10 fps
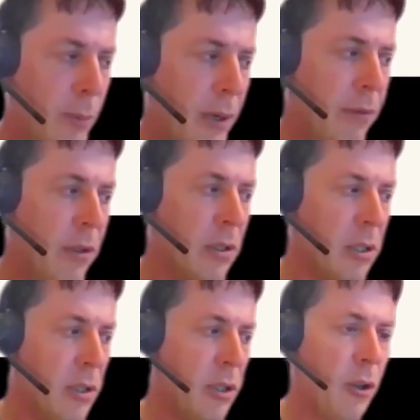preference,
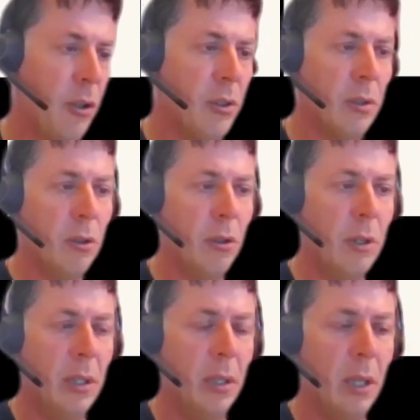is Cursor or
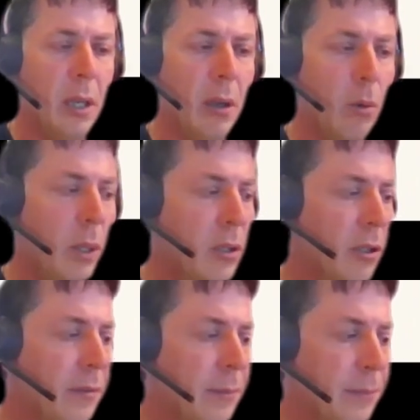
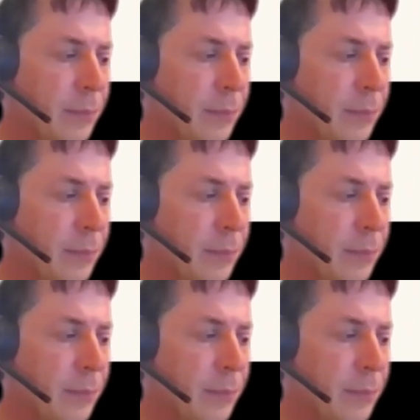Windsurf.